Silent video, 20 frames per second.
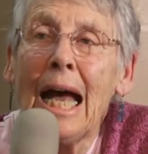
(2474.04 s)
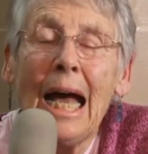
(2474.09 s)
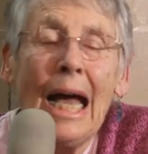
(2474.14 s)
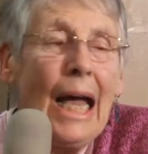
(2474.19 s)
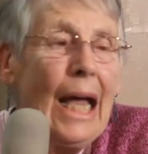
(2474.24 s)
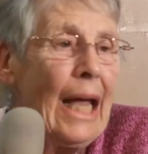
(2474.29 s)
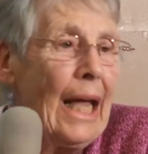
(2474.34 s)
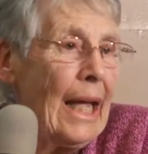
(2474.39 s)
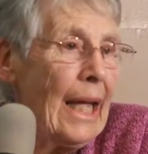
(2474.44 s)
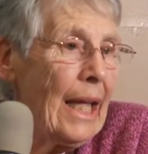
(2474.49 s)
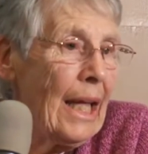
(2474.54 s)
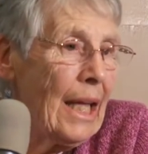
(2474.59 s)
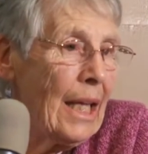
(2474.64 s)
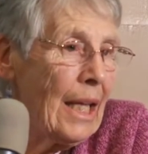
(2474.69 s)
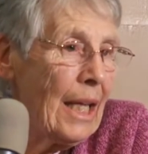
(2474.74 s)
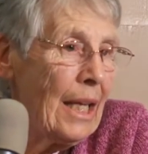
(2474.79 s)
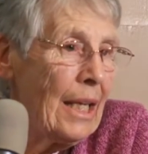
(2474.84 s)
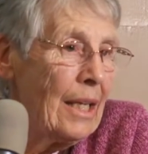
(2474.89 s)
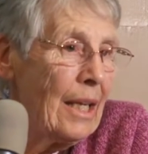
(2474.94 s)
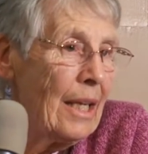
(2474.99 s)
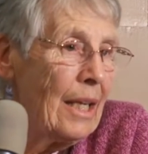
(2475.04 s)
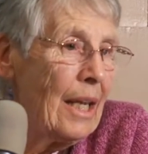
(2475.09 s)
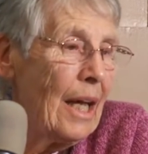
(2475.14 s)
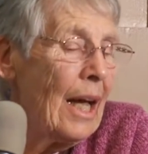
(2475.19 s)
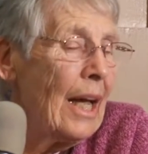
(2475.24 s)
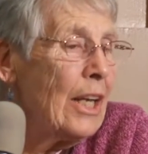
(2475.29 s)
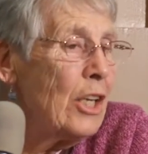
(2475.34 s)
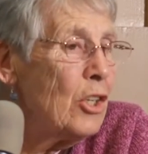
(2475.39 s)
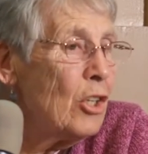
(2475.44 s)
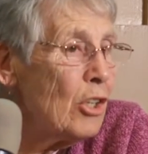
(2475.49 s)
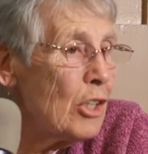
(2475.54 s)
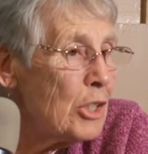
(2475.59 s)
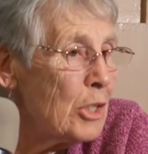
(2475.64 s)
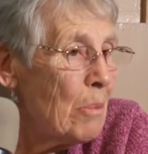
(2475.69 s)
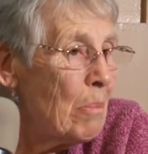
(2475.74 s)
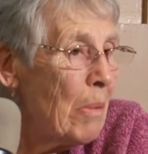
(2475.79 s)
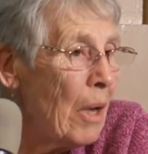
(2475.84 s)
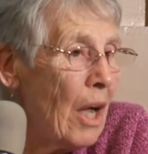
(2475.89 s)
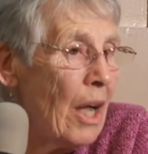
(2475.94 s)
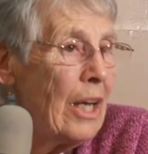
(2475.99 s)
I, I took
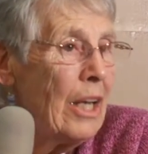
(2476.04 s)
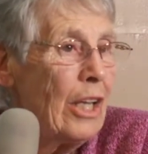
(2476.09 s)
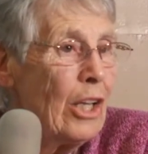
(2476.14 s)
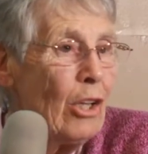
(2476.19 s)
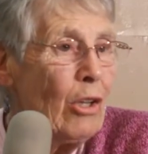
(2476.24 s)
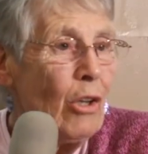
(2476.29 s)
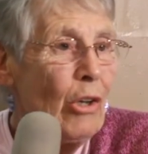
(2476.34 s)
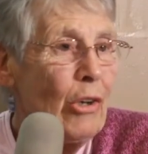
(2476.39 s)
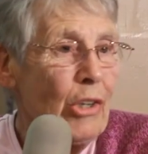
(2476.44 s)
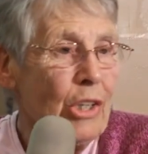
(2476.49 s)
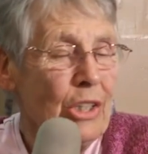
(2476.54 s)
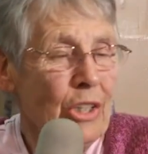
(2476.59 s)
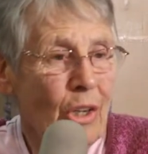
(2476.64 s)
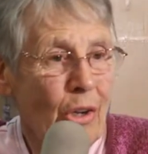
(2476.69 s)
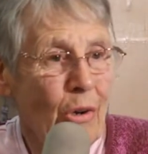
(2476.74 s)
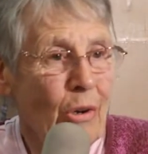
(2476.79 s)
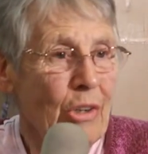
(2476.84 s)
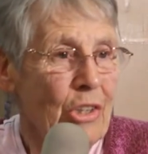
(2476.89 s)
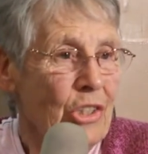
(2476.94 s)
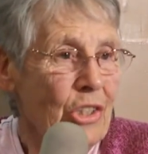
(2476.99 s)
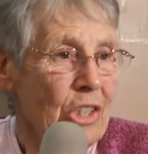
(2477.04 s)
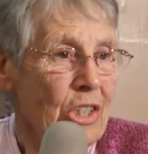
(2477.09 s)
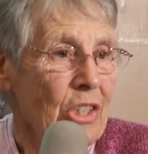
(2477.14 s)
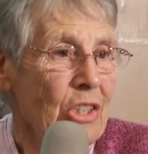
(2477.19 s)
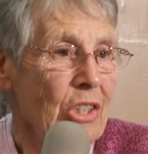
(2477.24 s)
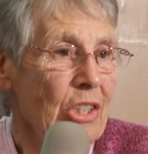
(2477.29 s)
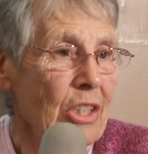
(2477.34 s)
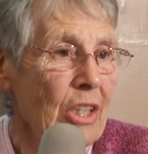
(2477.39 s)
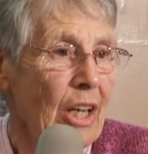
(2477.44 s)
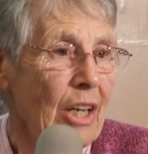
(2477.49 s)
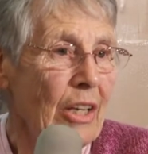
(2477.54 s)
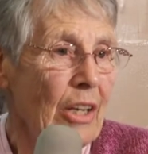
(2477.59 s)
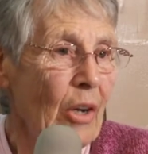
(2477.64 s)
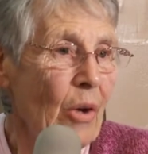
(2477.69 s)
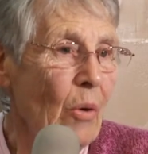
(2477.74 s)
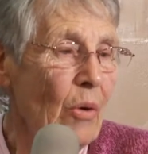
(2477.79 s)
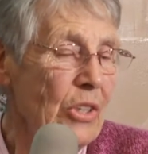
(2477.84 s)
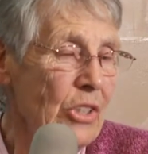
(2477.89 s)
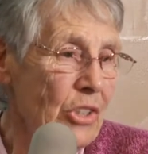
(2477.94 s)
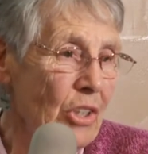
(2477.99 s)
some botany courses, uh,
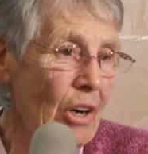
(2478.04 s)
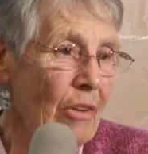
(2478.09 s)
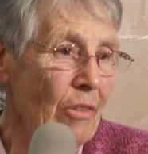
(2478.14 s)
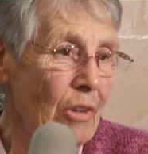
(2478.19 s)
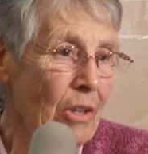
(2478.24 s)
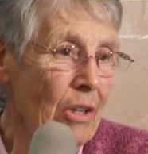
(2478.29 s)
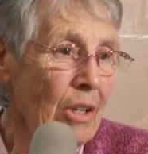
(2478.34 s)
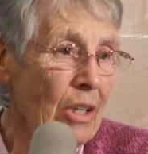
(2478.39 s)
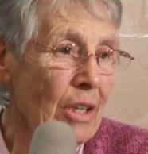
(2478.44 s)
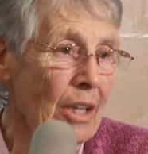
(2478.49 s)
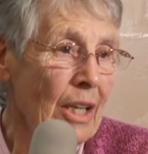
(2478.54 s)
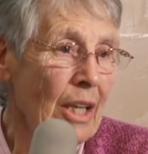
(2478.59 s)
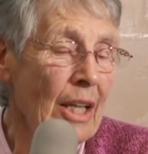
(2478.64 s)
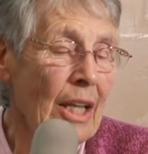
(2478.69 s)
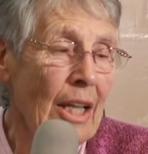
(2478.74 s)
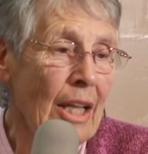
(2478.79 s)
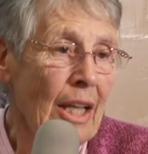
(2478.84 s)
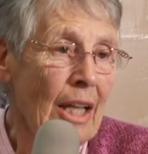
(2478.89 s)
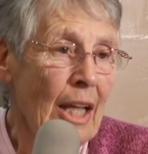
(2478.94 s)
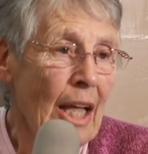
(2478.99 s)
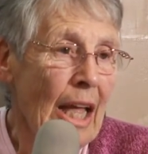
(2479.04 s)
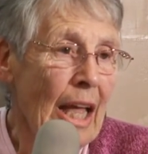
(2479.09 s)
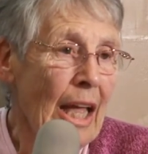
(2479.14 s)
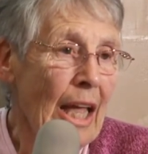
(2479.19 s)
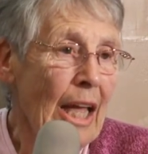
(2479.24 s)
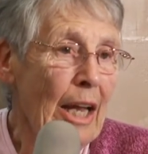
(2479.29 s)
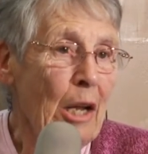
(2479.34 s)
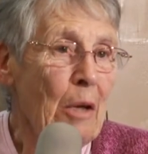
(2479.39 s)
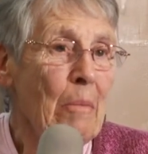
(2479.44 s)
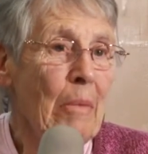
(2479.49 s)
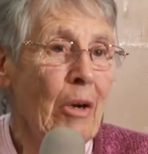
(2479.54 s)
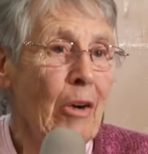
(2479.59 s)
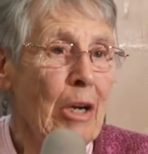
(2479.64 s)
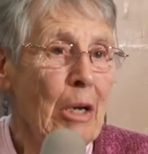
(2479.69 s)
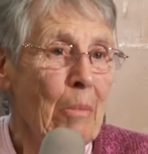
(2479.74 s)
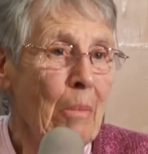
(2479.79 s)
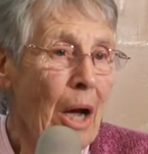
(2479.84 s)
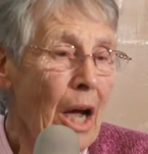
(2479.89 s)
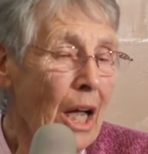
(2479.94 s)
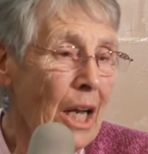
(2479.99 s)
several, and I
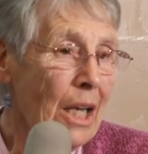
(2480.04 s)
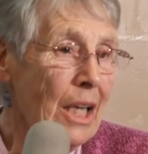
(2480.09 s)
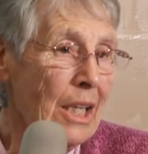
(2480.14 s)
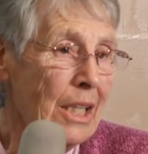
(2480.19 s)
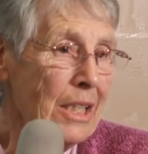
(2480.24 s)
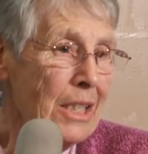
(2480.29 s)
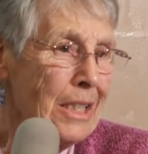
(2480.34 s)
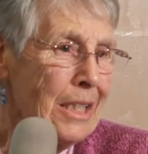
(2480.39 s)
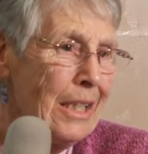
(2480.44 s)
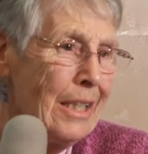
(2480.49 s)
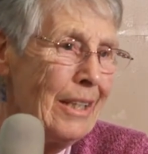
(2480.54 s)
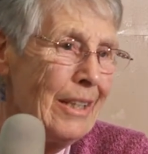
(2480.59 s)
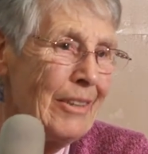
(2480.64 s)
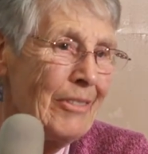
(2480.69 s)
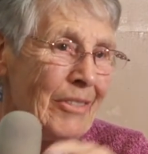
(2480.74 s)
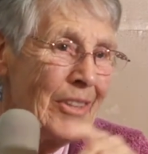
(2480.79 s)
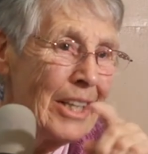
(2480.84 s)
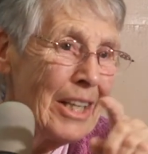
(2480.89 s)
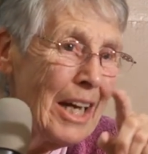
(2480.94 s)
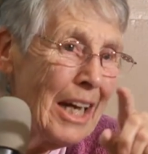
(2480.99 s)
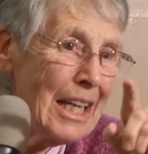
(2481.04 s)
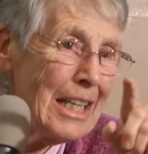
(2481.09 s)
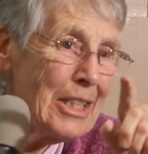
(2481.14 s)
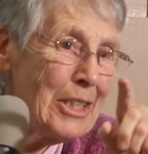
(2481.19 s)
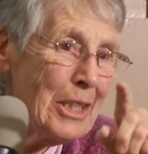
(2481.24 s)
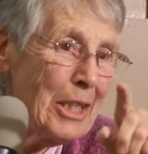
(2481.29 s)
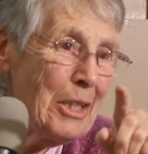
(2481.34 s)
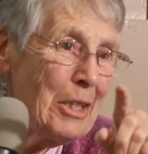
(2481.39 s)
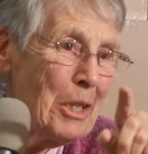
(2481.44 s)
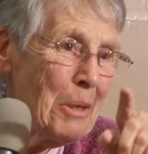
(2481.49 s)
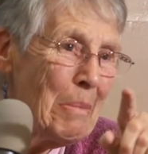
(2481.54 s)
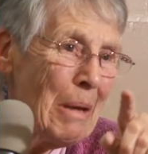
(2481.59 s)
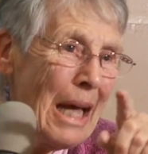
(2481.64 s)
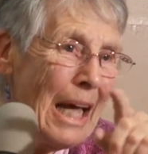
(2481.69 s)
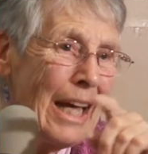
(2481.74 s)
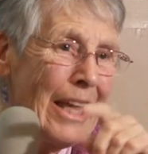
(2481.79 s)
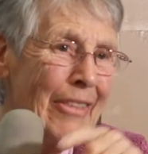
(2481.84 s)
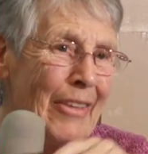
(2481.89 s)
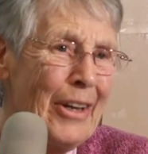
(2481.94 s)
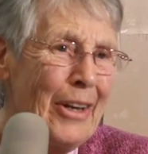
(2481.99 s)
married a botanist. The guy sitting in the
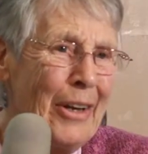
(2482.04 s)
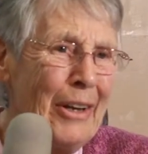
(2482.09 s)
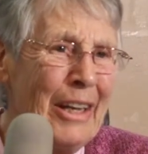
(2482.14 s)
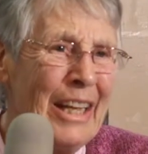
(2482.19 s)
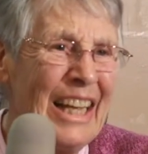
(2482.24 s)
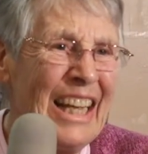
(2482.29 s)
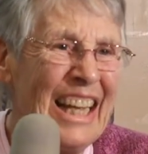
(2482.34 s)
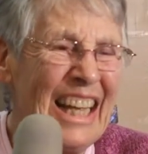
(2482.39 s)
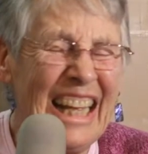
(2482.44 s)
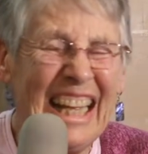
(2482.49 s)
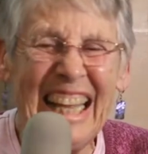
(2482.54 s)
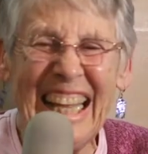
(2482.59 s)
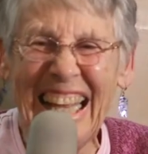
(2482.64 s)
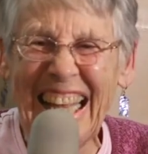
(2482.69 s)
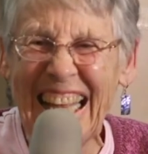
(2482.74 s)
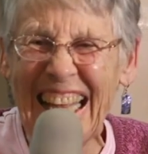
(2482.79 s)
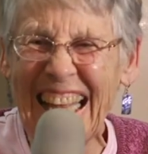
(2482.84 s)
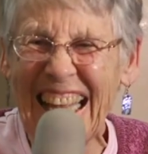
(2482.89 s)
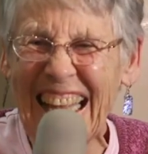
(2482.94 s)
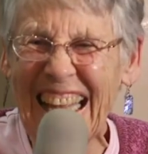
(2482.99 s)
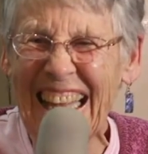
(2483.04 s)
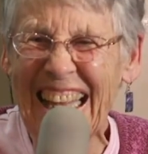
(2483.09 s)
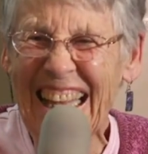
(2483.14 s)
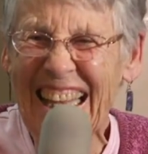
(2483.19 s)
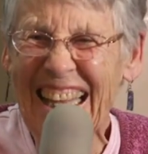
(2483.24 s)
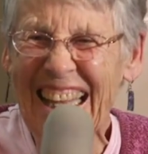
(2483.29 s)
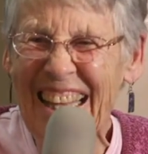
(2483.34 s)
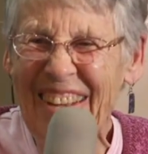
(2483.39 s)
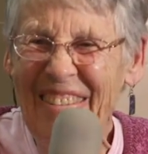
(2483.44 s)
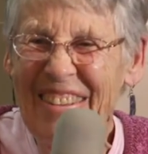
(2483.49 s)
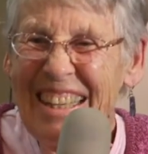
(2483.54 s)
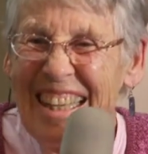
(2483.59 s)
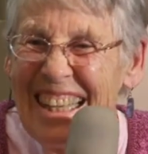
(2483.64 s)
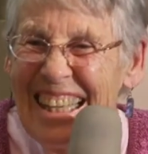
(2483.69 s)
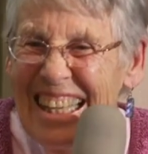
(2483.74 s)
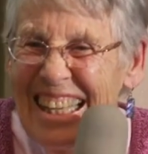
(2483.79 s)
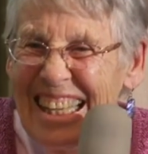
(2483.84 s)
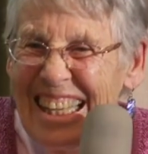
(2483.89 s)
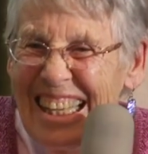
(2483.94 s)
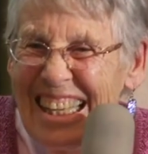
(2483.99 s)
back there. What?
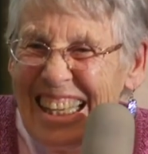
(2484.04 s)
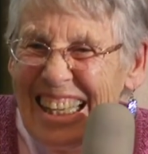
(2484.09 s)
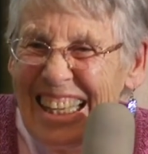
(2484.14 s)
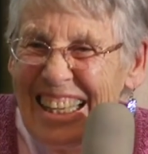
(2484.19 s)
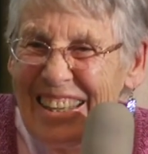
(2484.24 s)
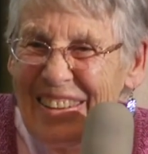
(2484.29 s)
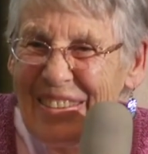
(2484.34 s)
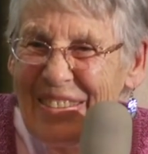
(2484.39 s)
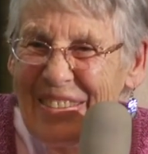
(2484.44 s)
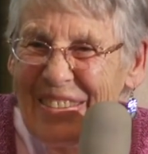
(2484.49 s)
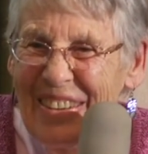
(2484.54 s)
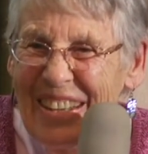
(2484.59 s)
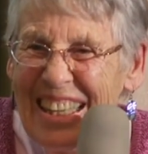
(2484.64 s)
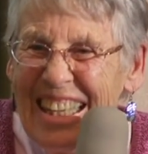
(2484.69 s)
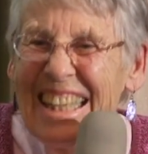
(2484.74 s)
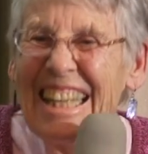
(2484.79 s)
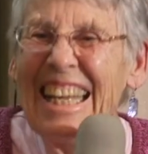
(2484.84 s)
What?